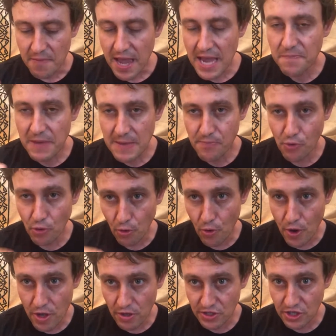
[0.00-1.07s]
make people
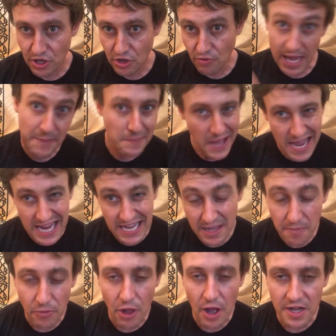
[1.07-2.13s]
loyal to you, like paying
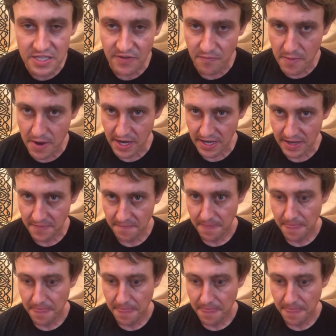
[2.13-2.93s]
them lots of money,